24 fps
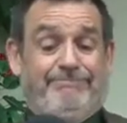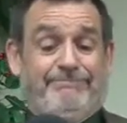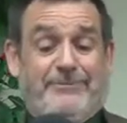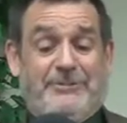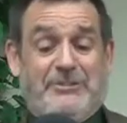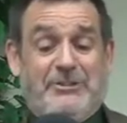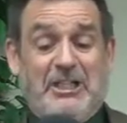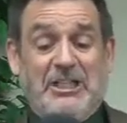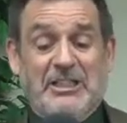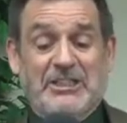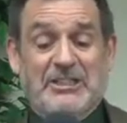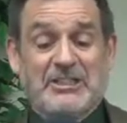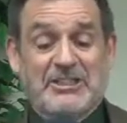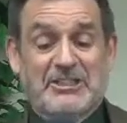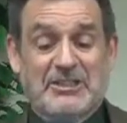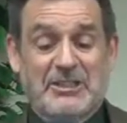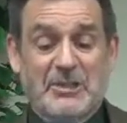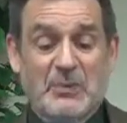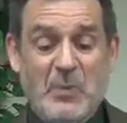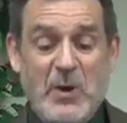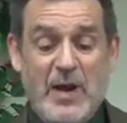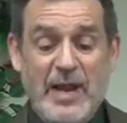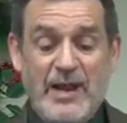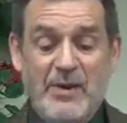Just the
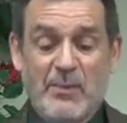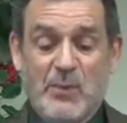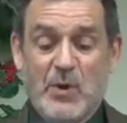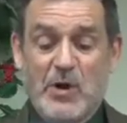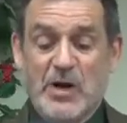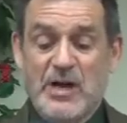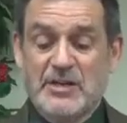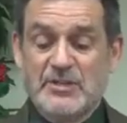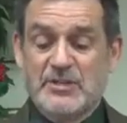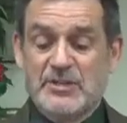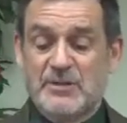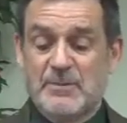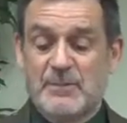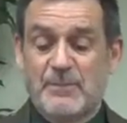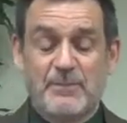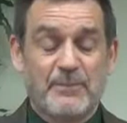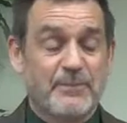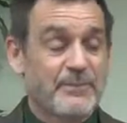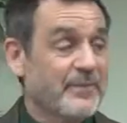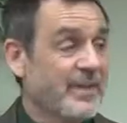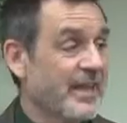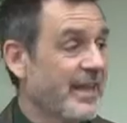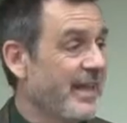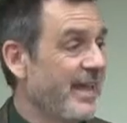way it was.
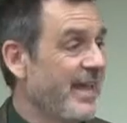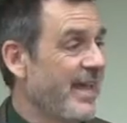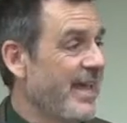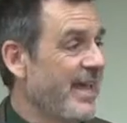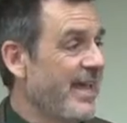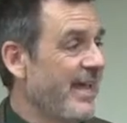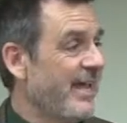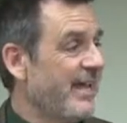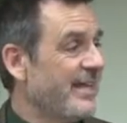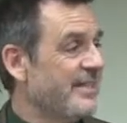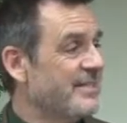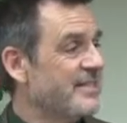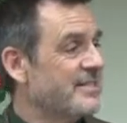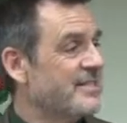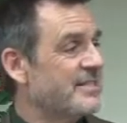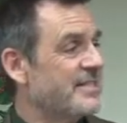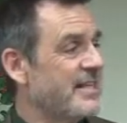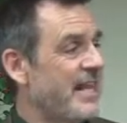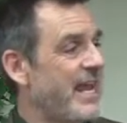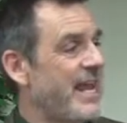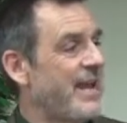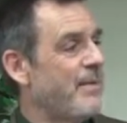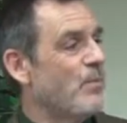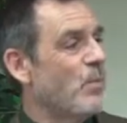In the
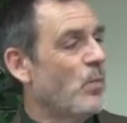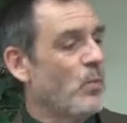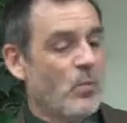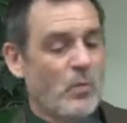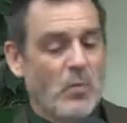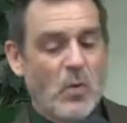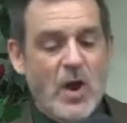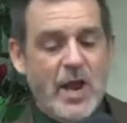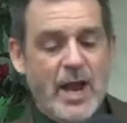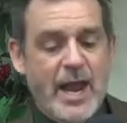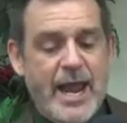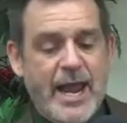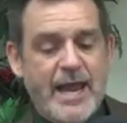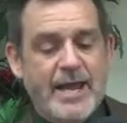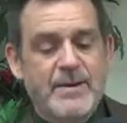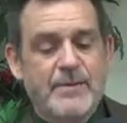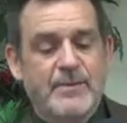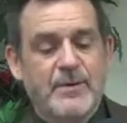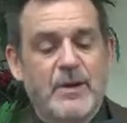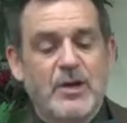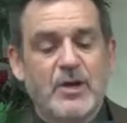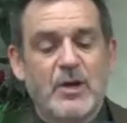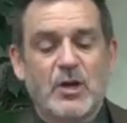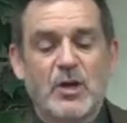same way,
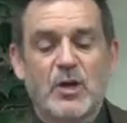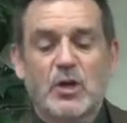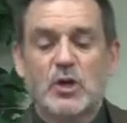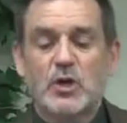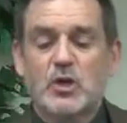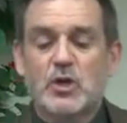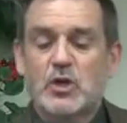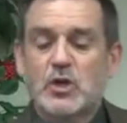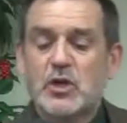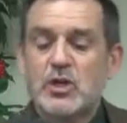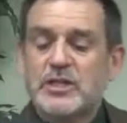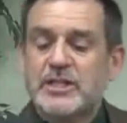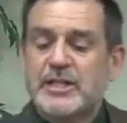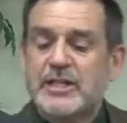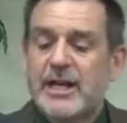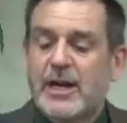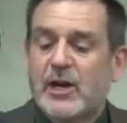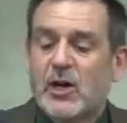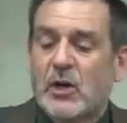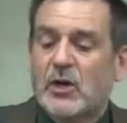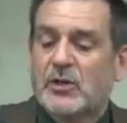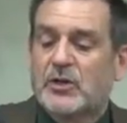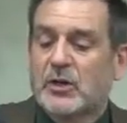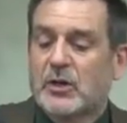good
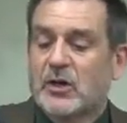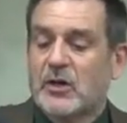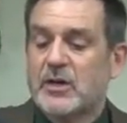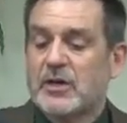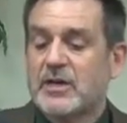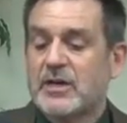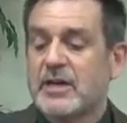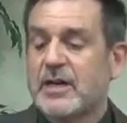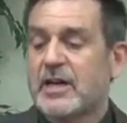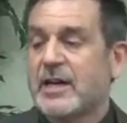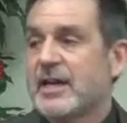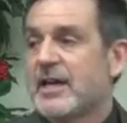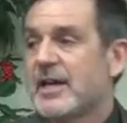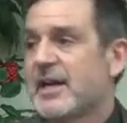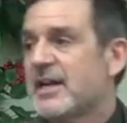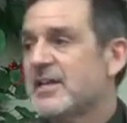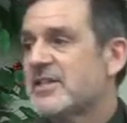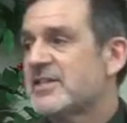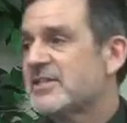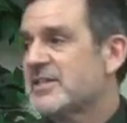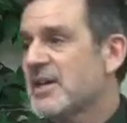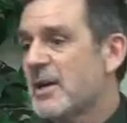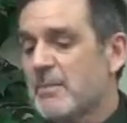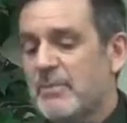character
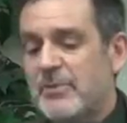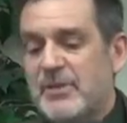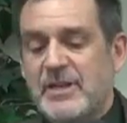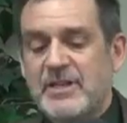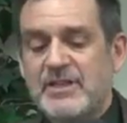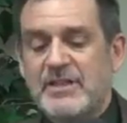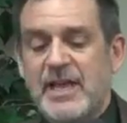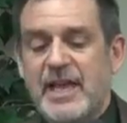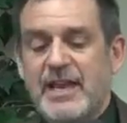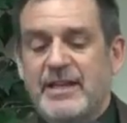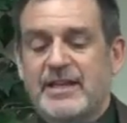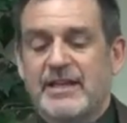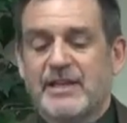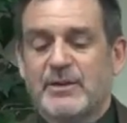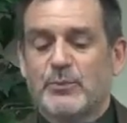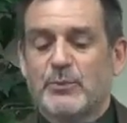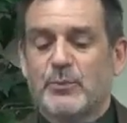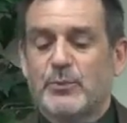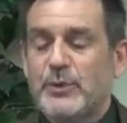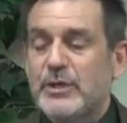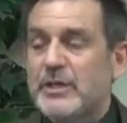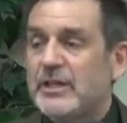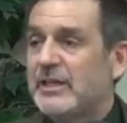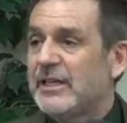is something that can
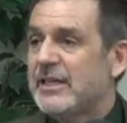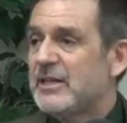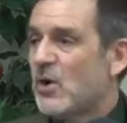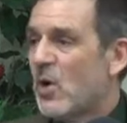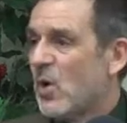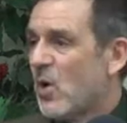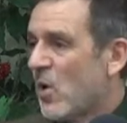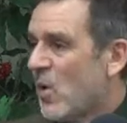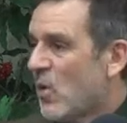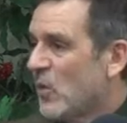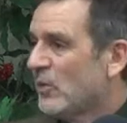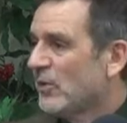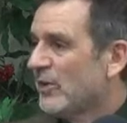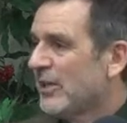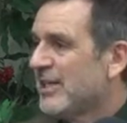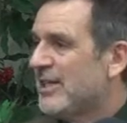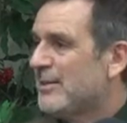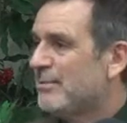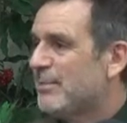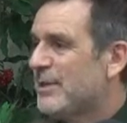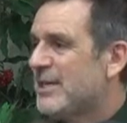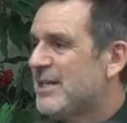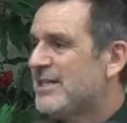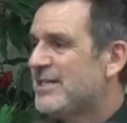really only
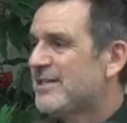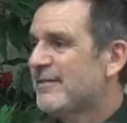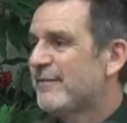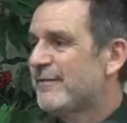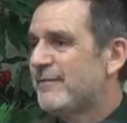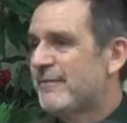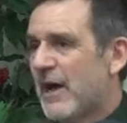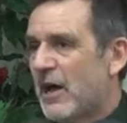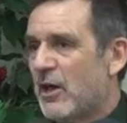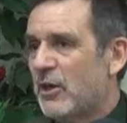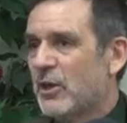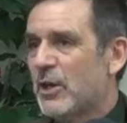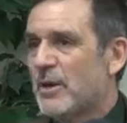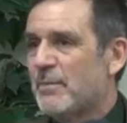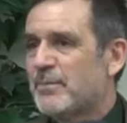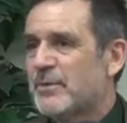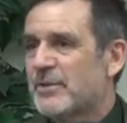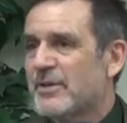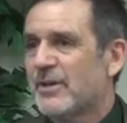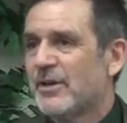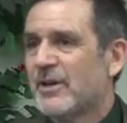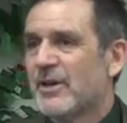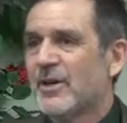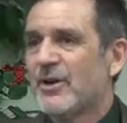be developed
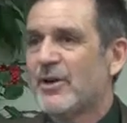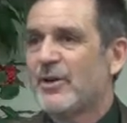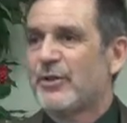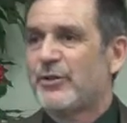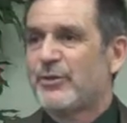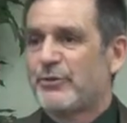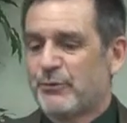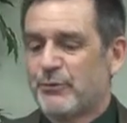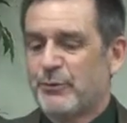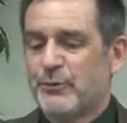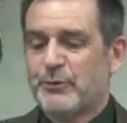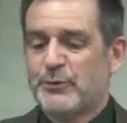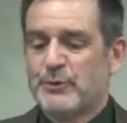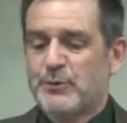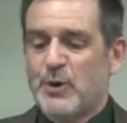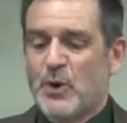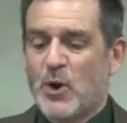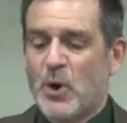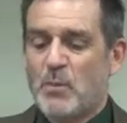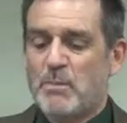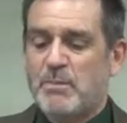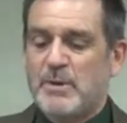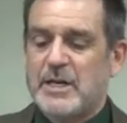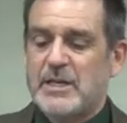through
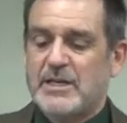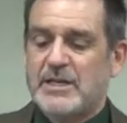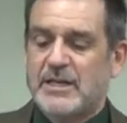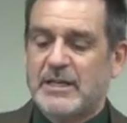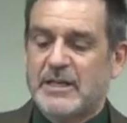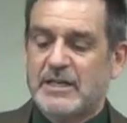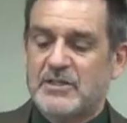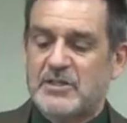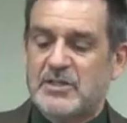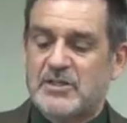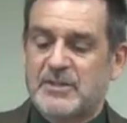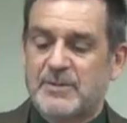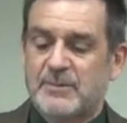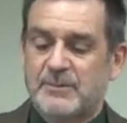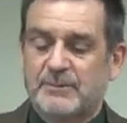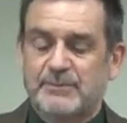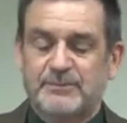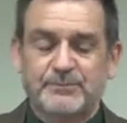obedience.